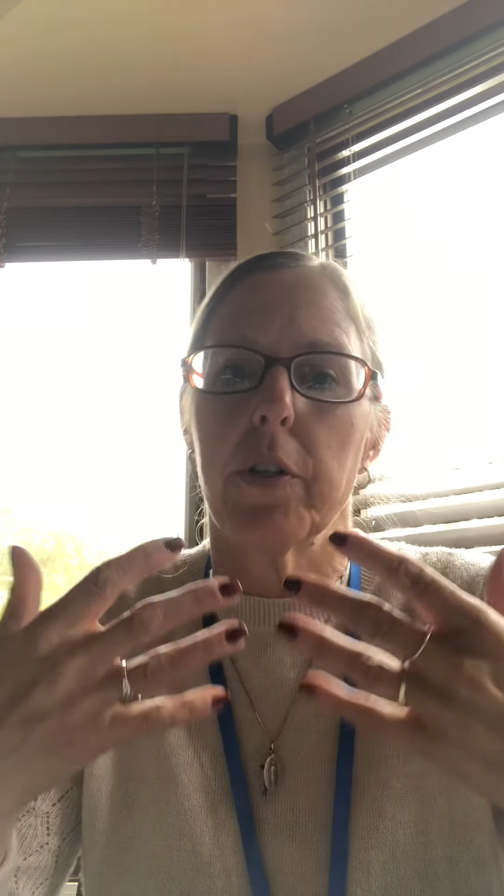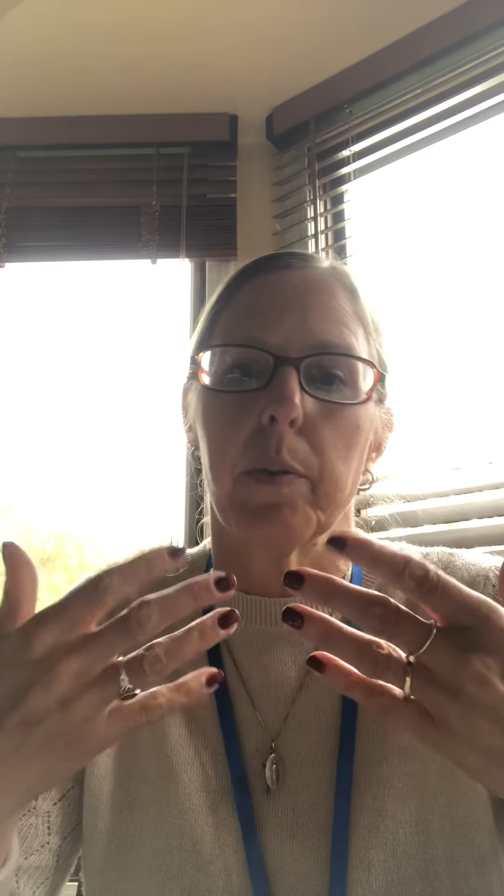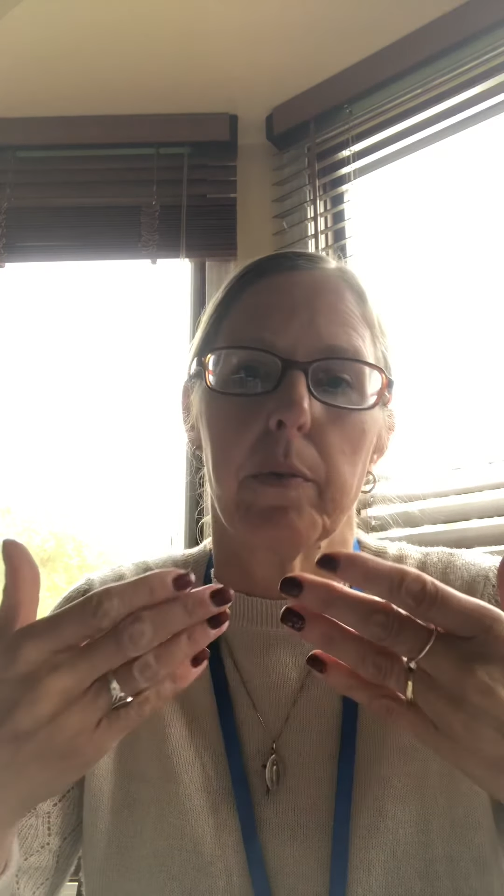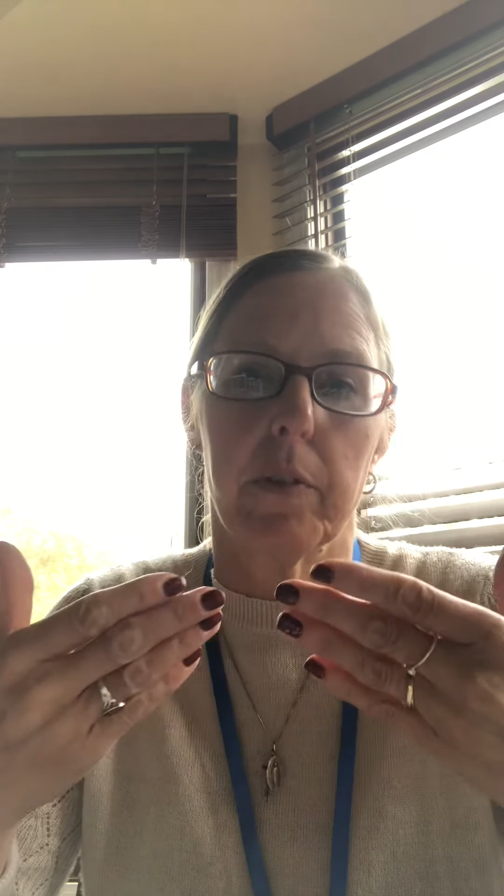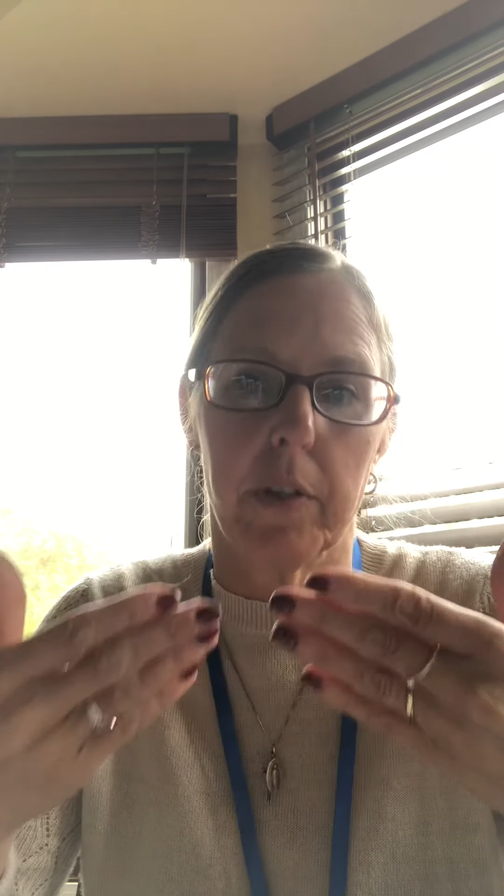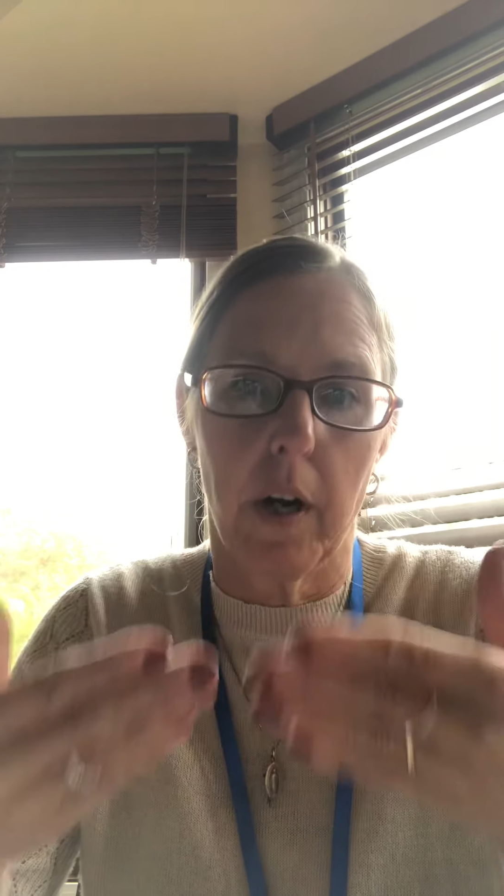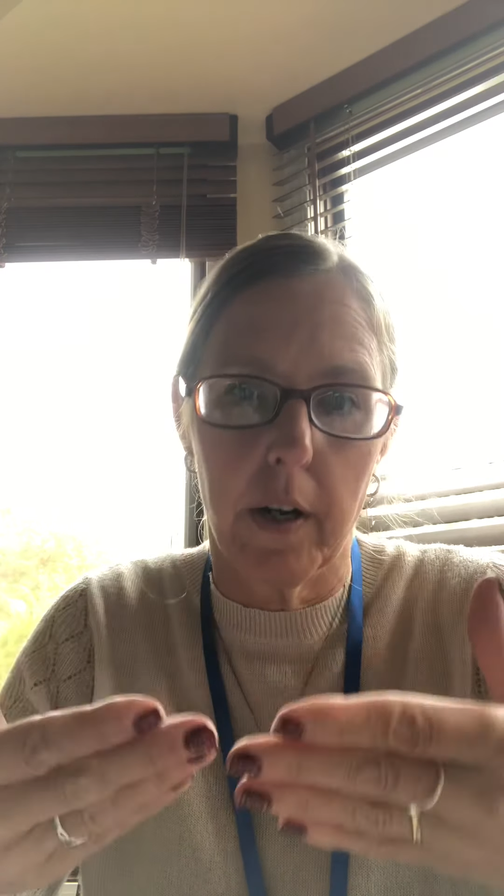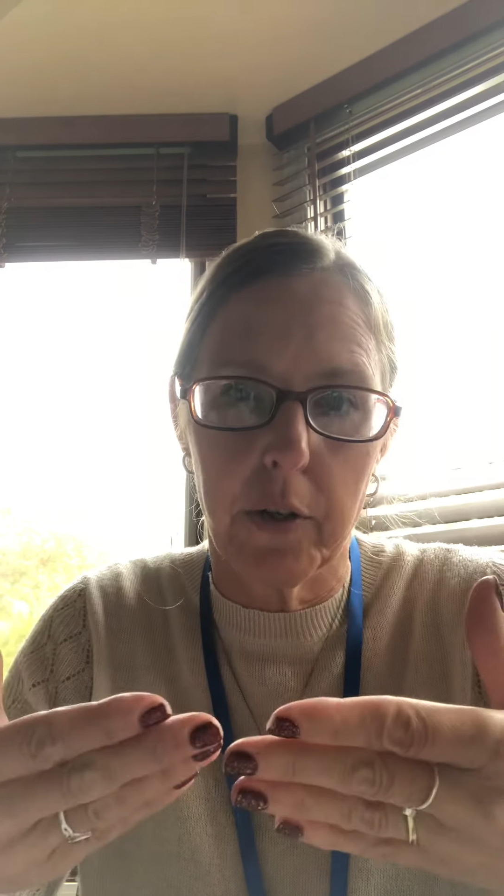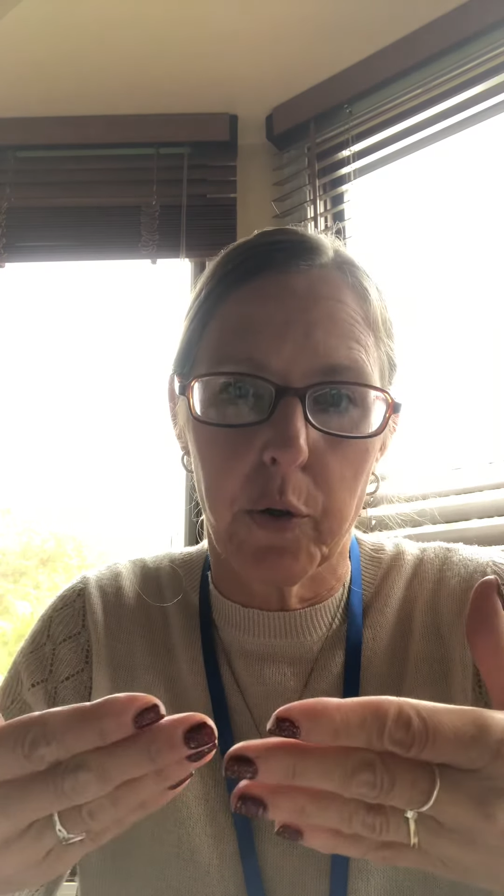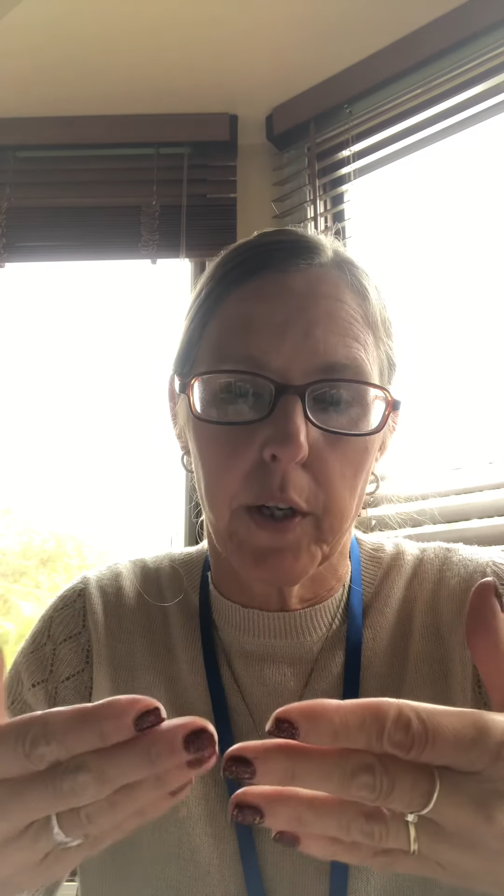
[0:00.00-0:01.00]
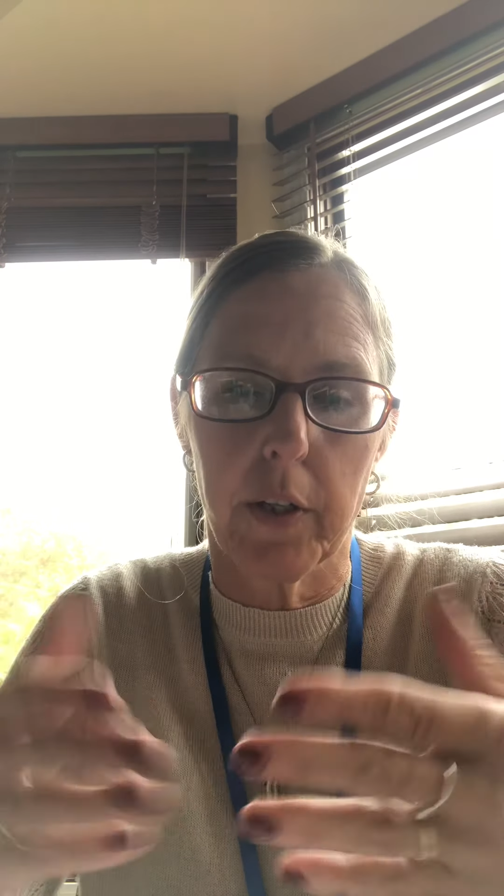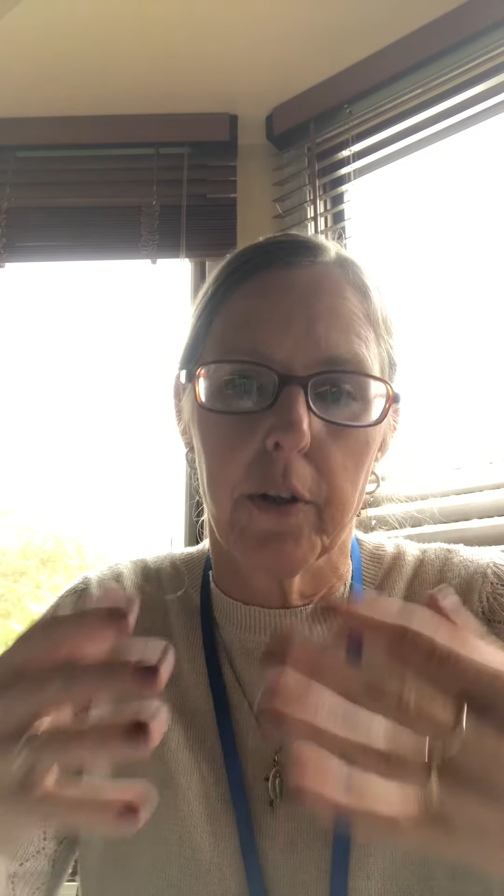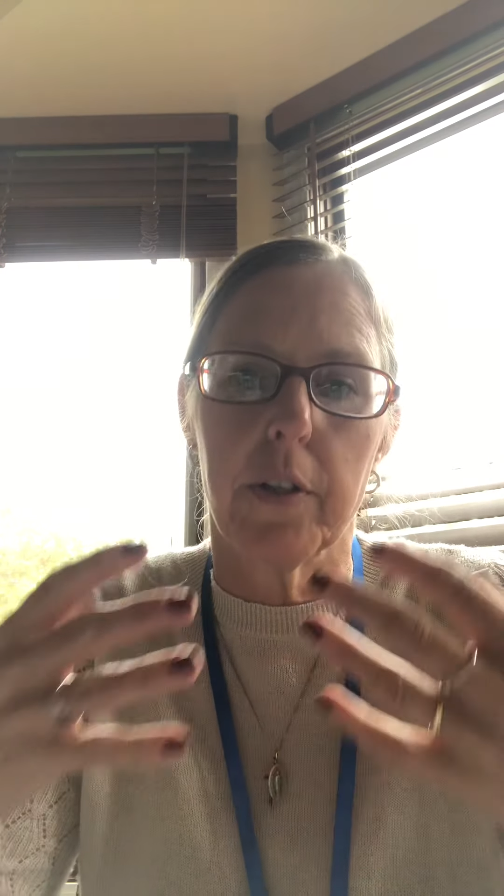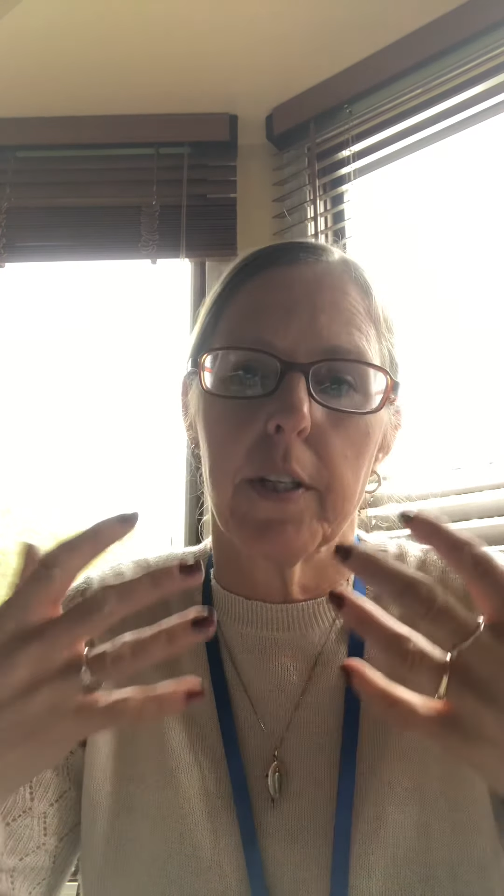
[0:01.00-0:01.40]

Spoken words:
some of us are auditory learners.